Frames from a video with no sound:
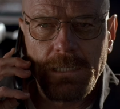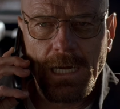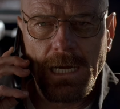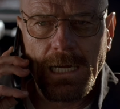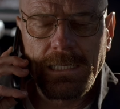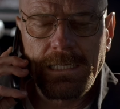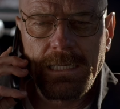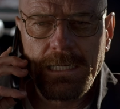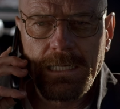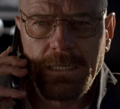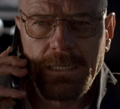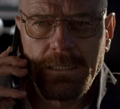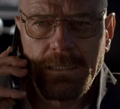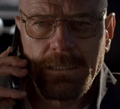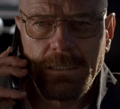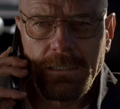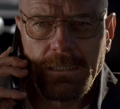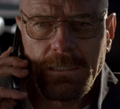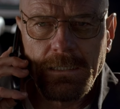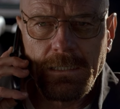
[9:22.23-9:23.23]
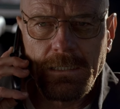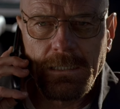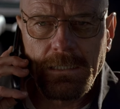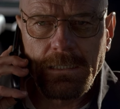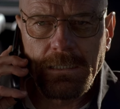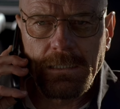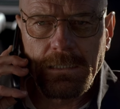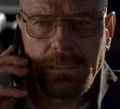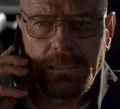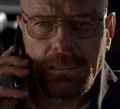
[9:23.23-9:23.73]
Todd,
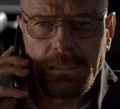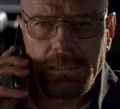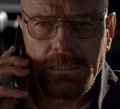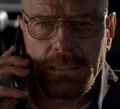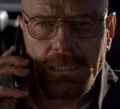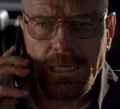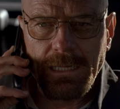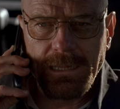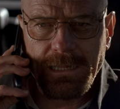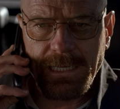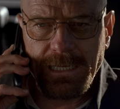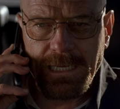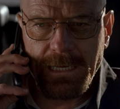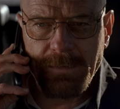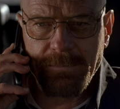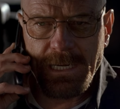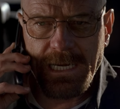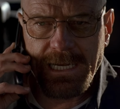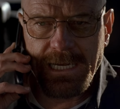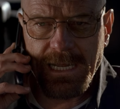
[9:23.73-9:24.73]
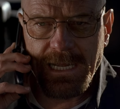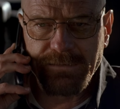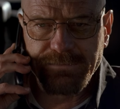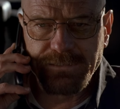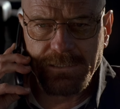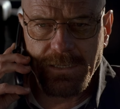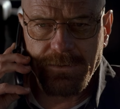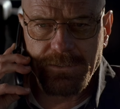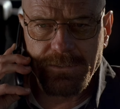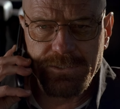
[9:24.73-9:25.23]
I think I might
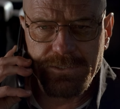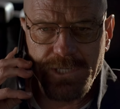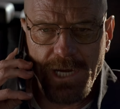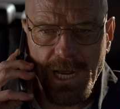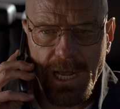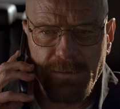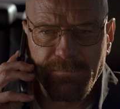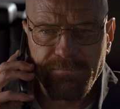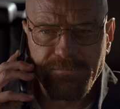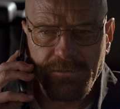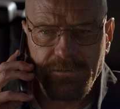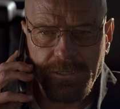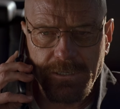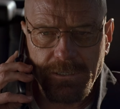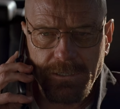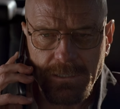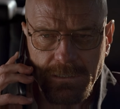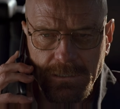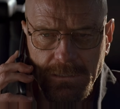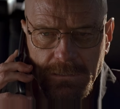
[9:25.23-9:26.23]
have another job for your